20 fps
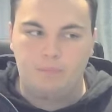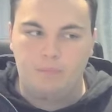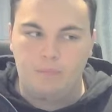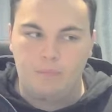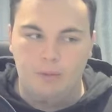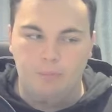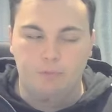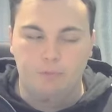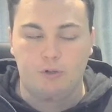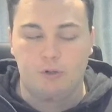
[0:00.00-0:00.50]

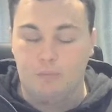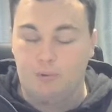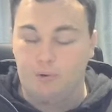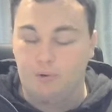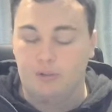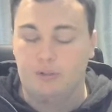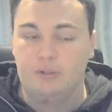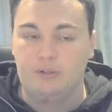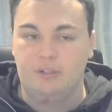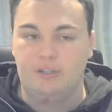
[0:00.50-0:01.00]
more
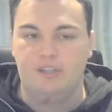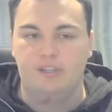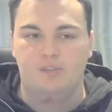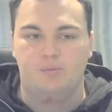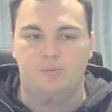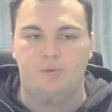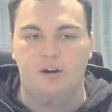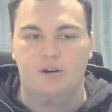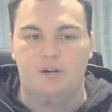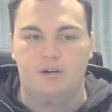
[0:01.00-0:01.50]
importantly, as
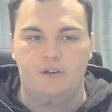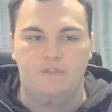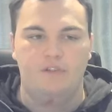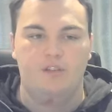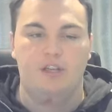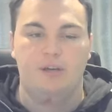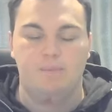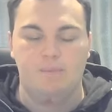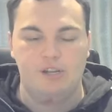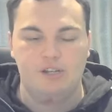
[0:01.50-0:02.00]
well, I feel
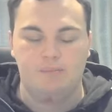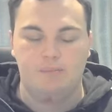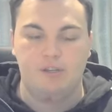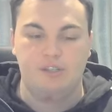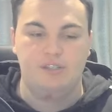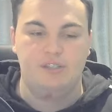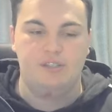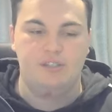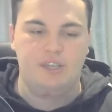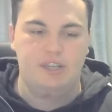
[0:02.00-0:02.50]
like
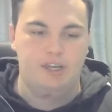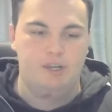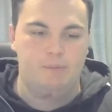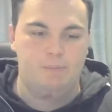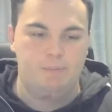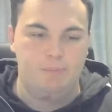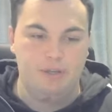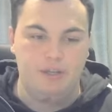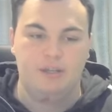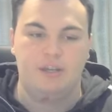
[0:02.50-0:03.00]
Mix is getting
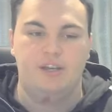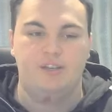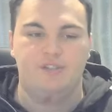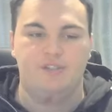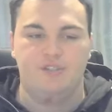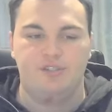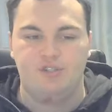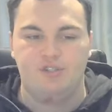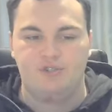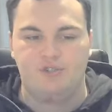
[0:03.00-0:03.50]
better as a
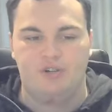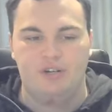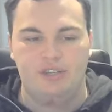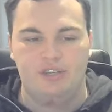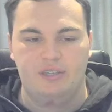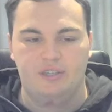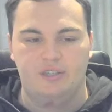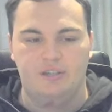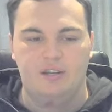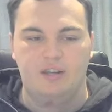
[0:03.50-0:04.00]

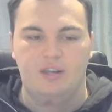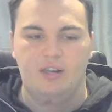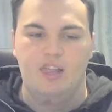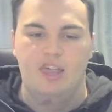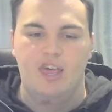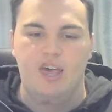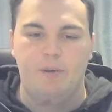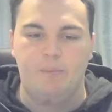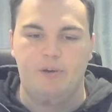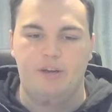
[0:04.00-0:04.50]
striker,
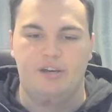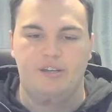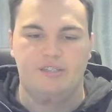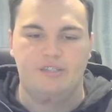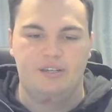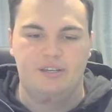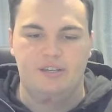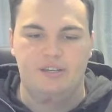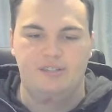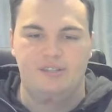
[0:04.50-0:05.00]
and we are
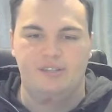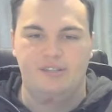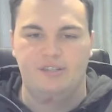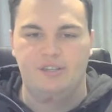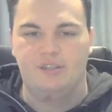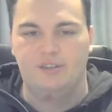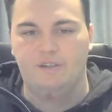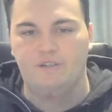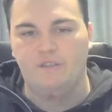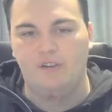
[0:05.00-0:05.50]
starting to see that
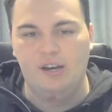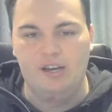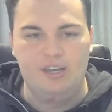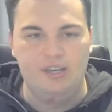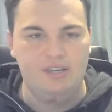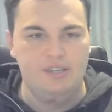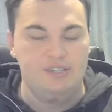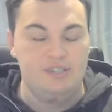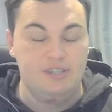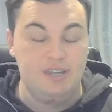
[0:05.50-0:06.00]
in the fight.
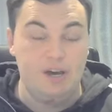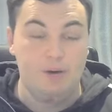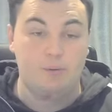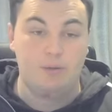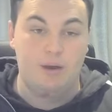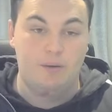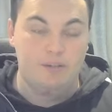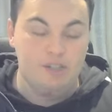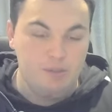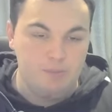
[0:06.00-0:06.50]
And he's now
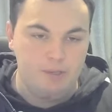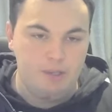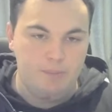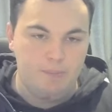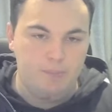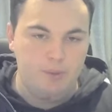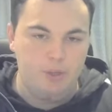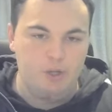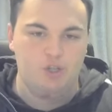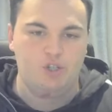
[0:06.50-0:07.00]
going to be the
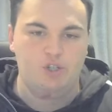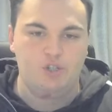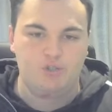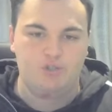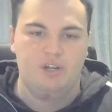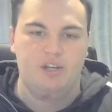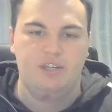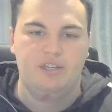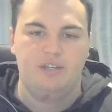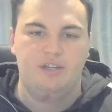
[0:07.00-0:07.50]
better
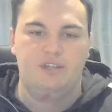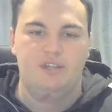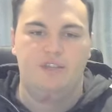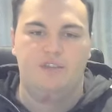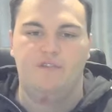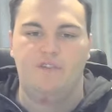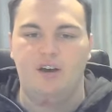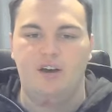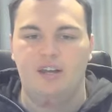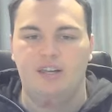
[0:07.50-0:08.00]
striker in the
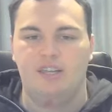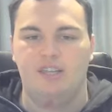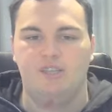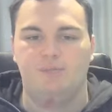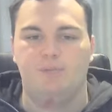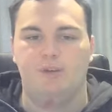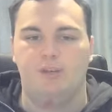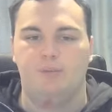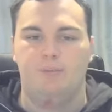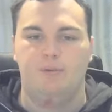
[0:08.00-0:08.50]
fight against
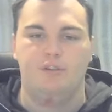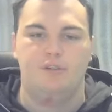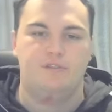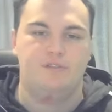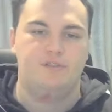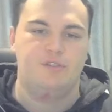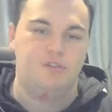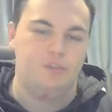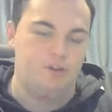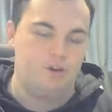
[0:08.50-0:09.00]
Magomedov.
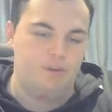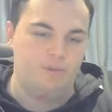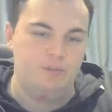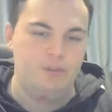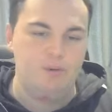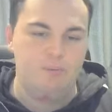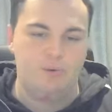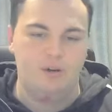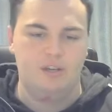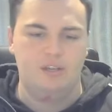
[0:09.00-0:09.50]
So the
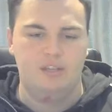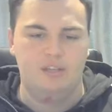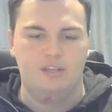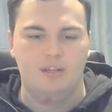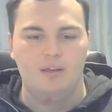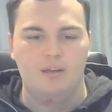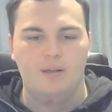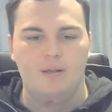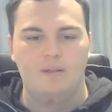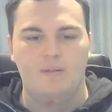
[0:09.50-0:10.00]
only way
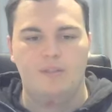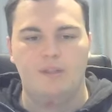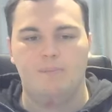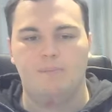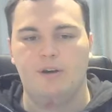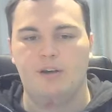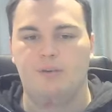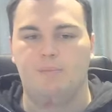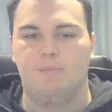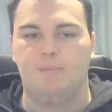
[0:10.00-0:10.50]
that
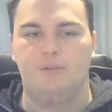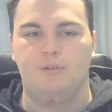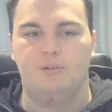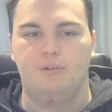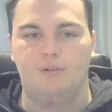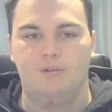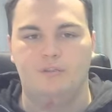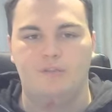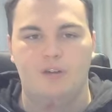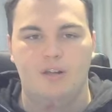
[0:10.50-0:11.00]
Magomedov